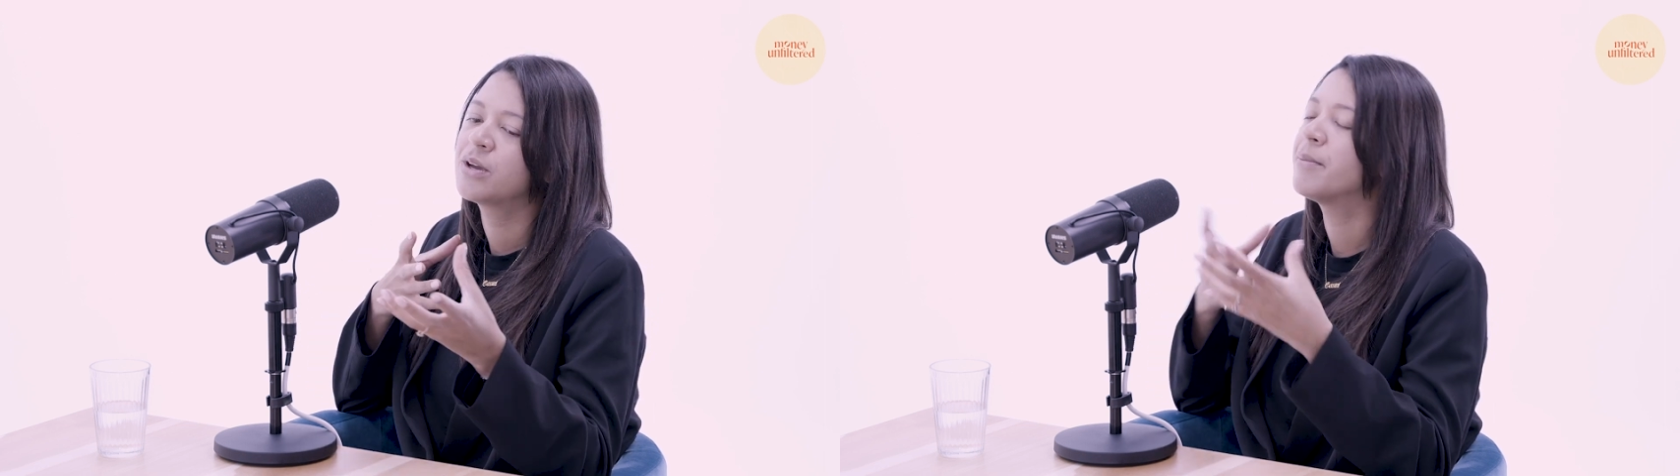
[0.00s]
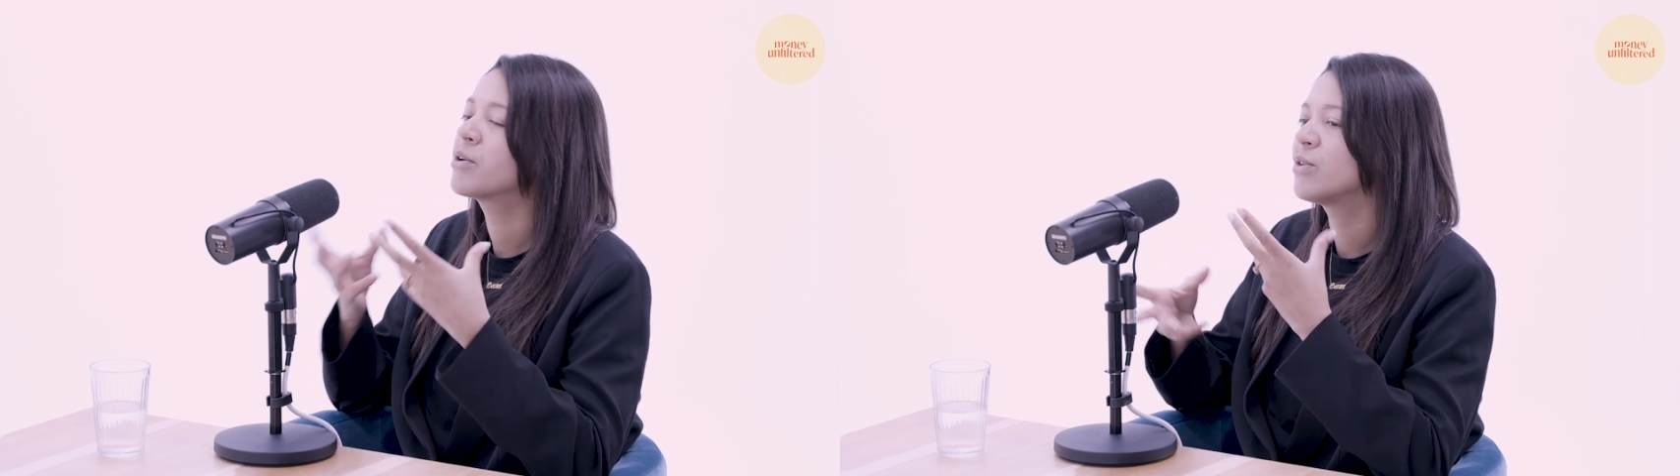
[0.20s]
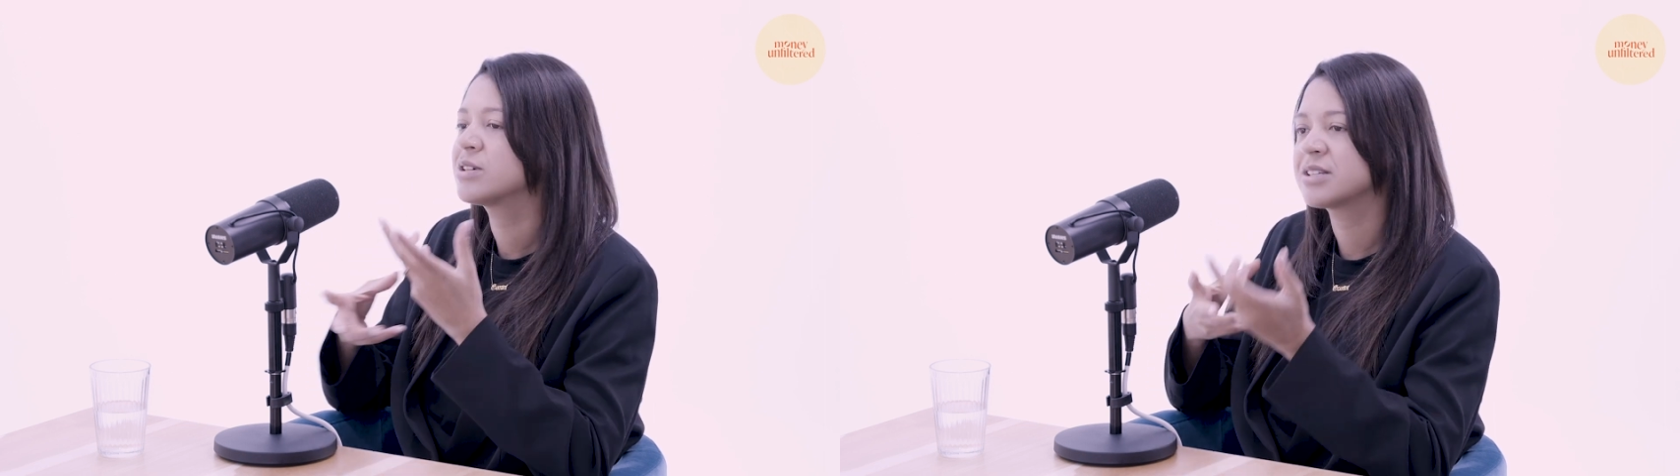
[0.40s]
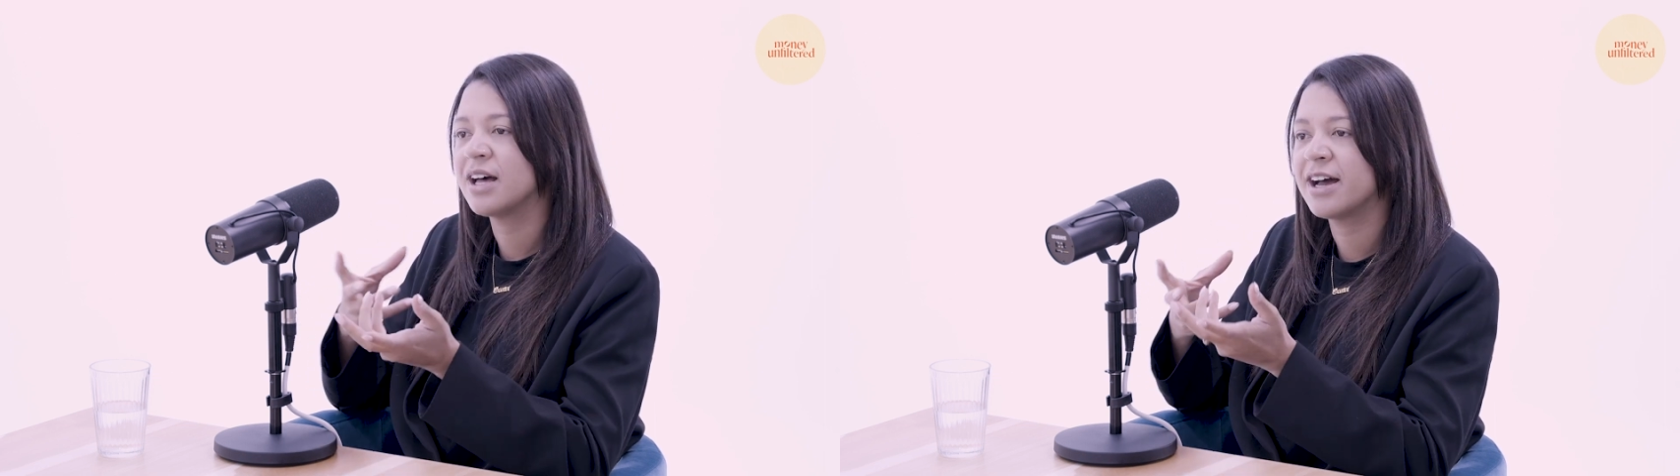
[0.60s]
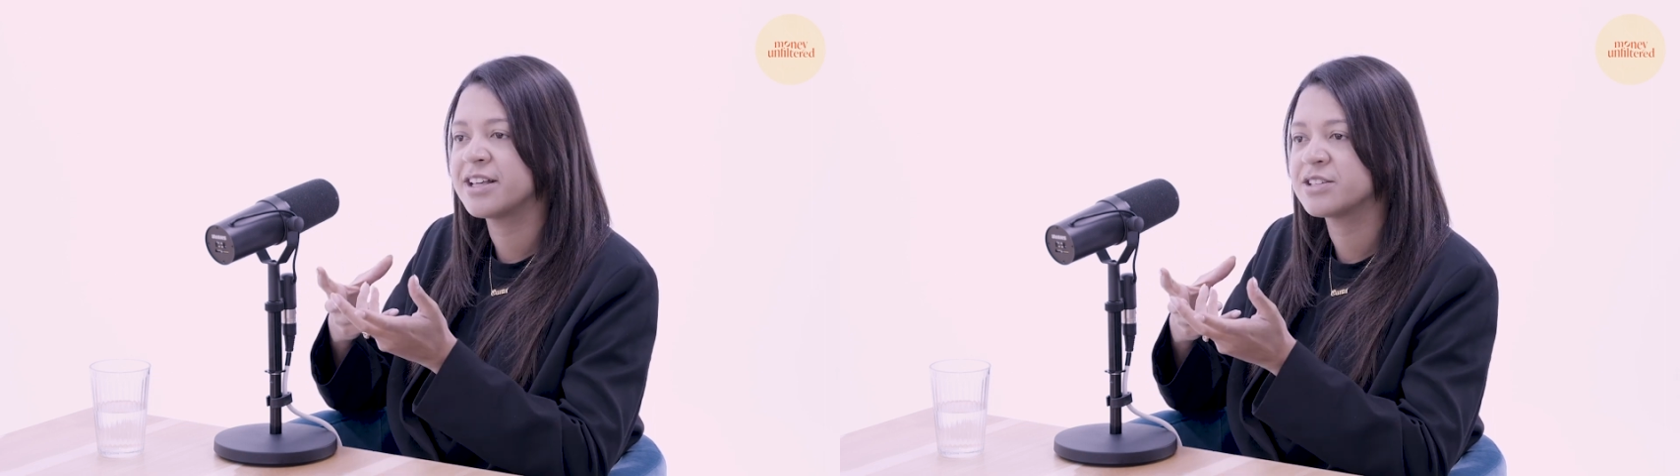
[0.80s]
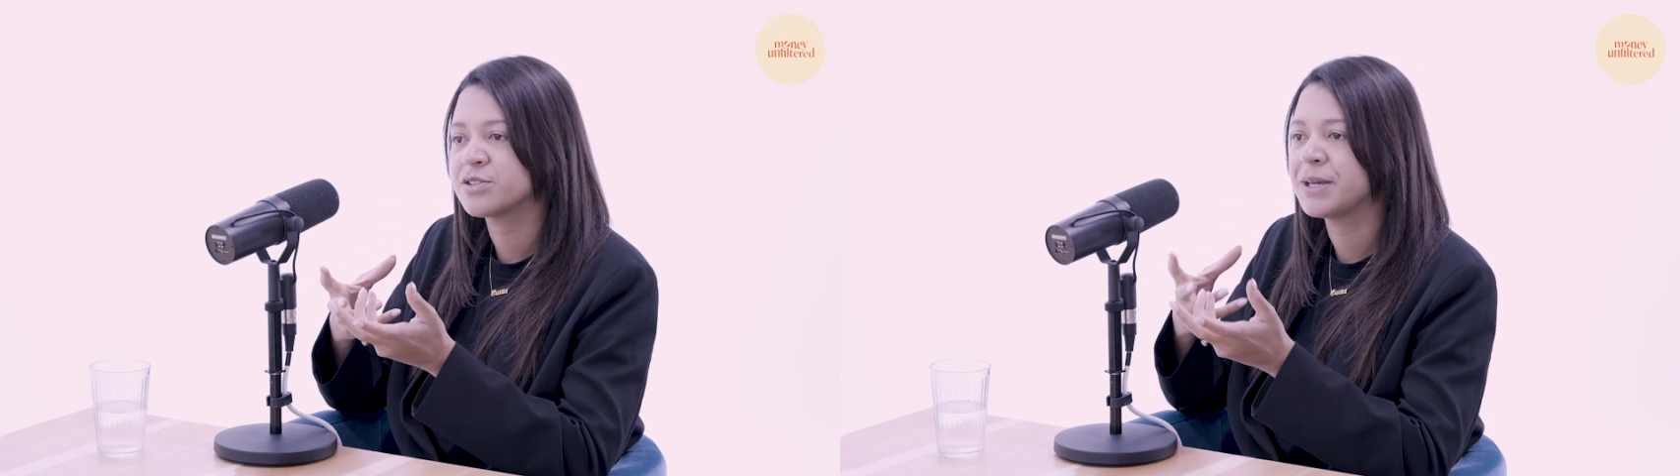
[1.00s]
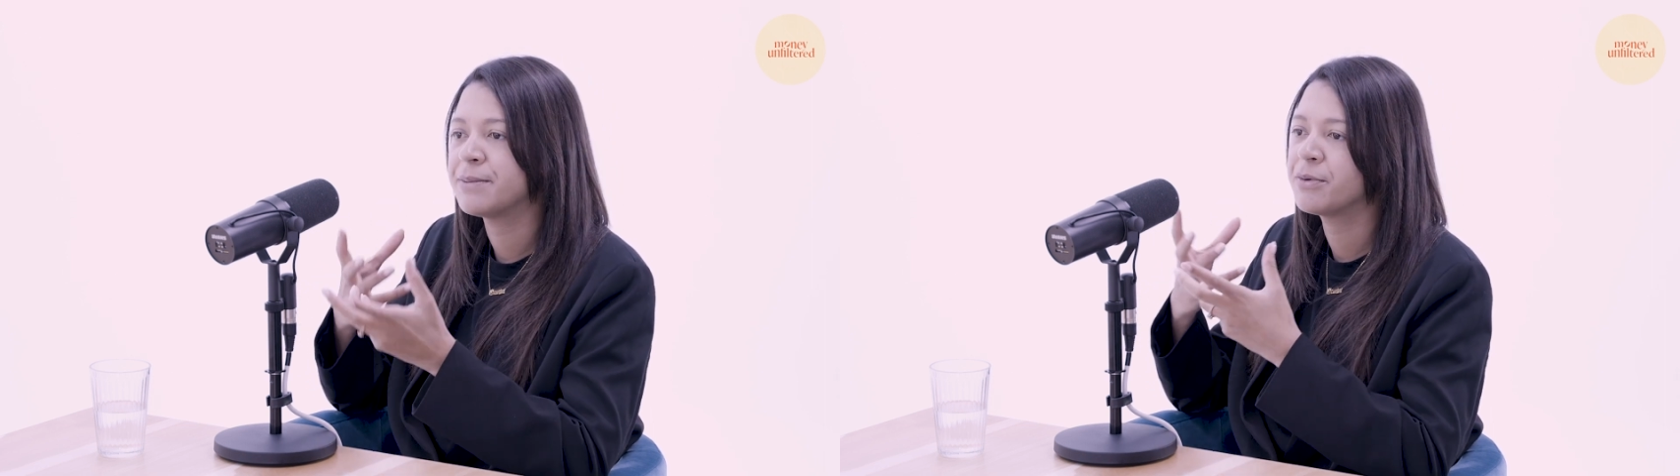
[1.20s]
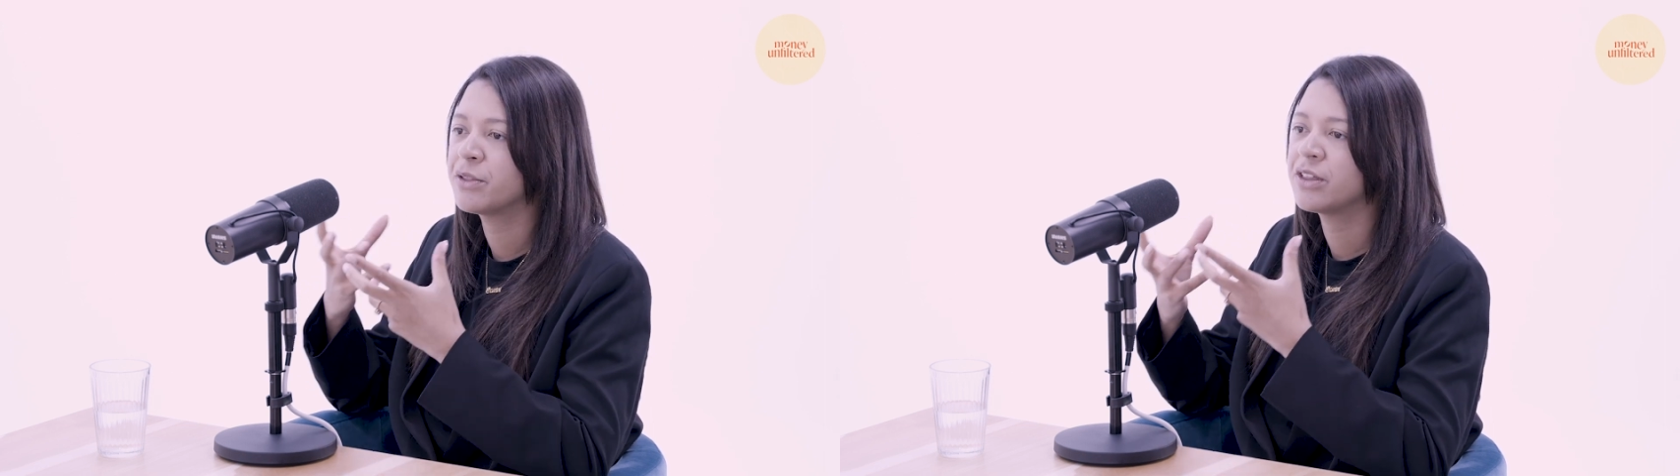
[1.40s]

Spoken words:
come across clients or people